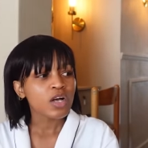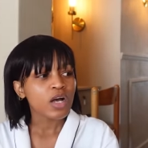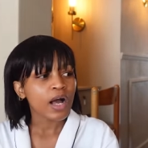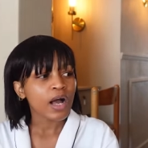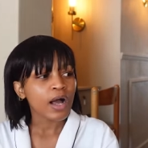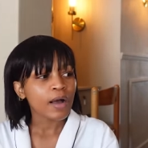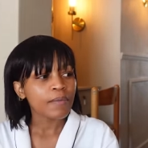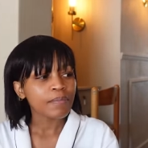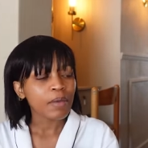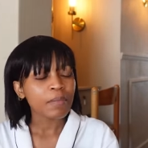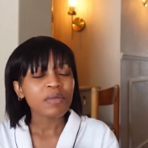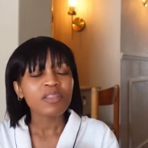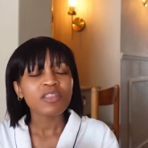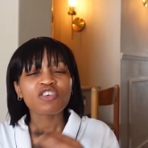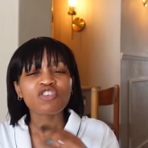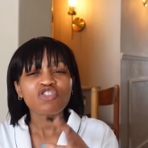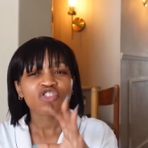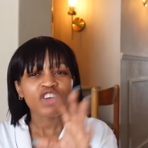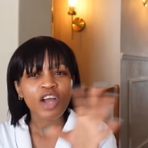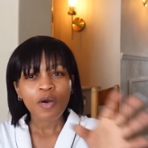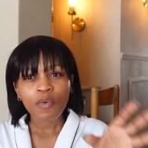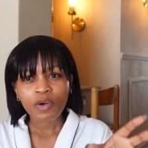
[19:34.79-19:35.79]
um, i mean the
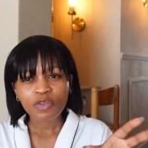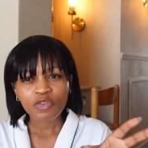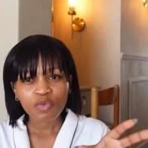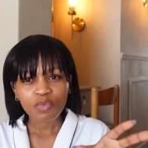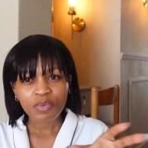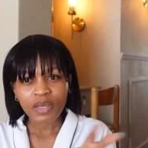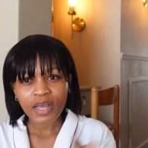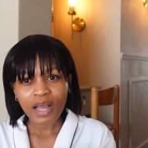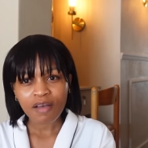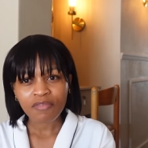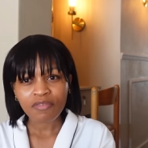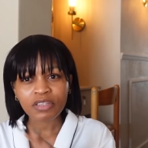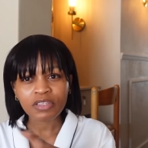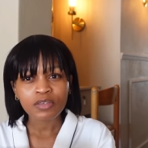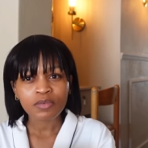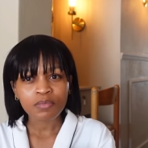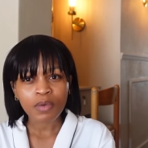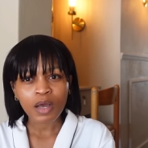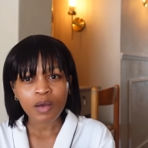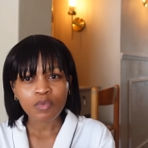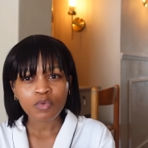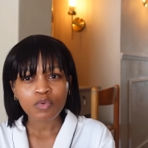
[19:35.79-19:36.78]
shower to be covered
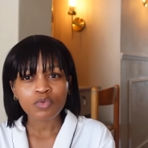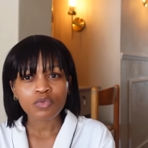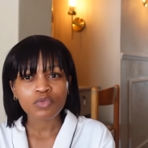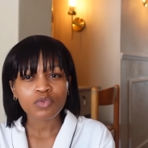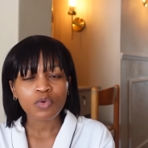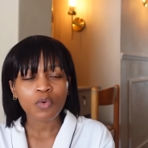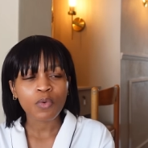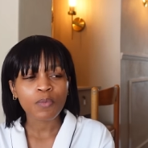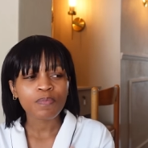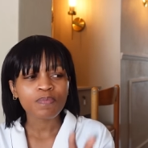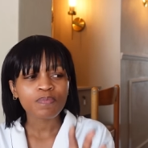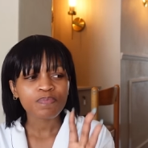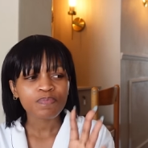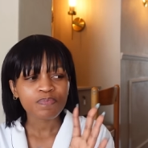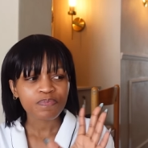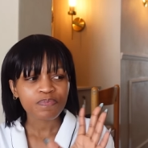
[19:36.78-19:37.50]
in marble so